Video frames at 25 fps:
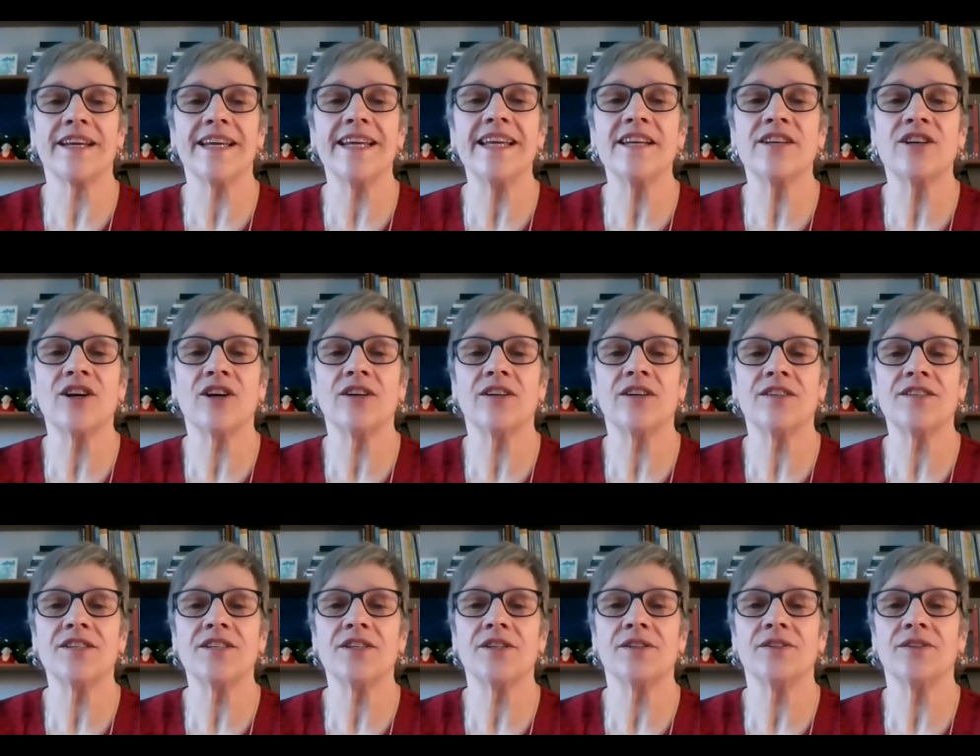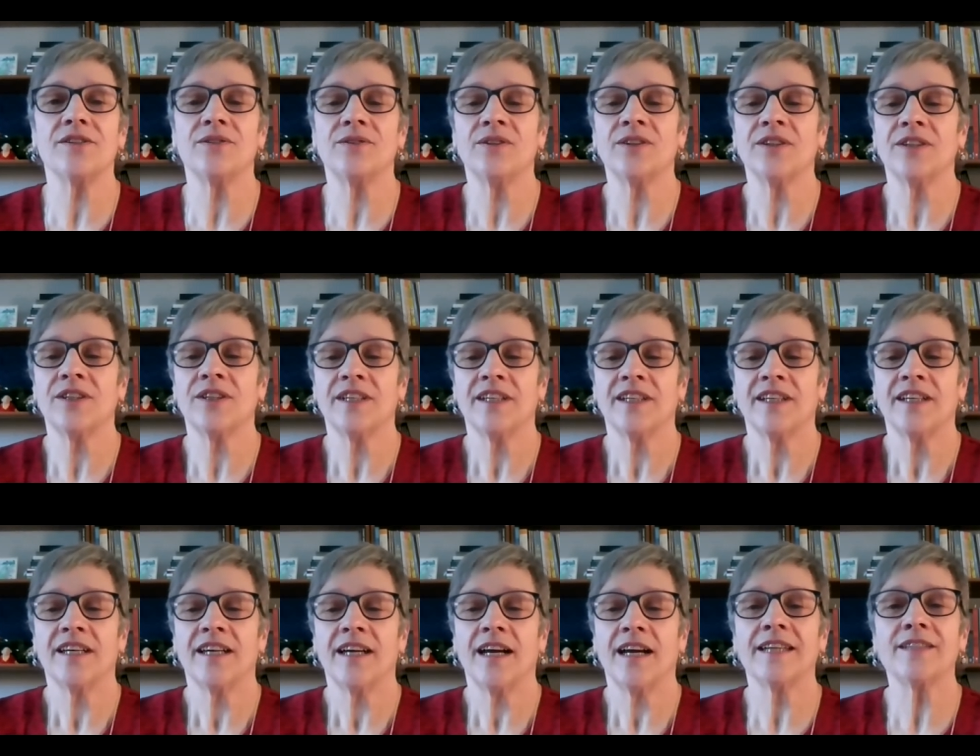eager to
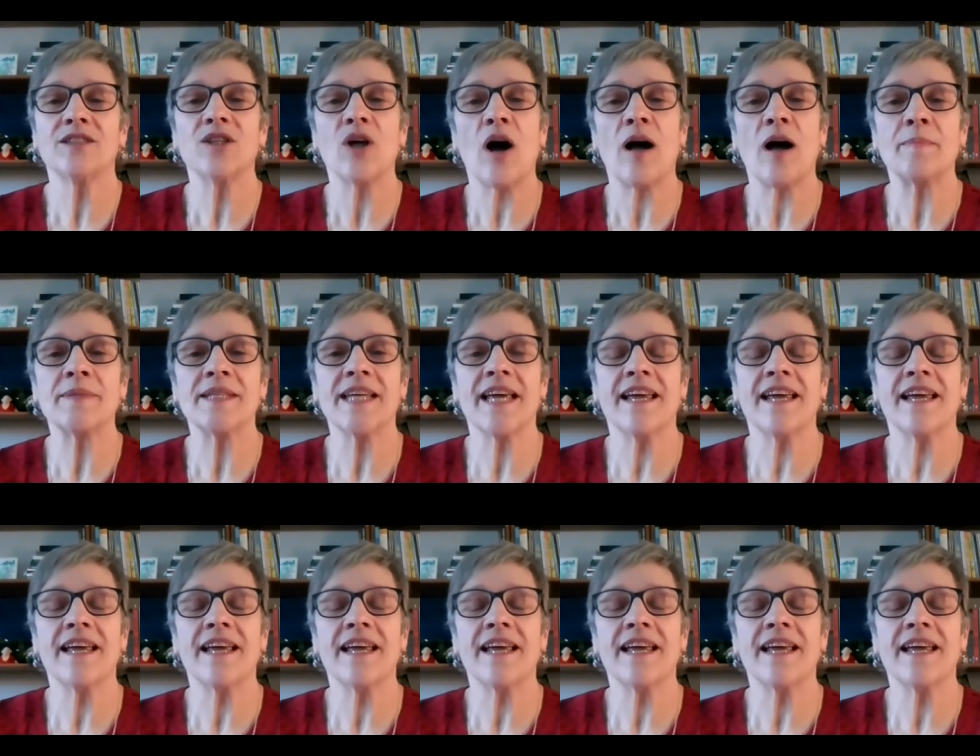adopt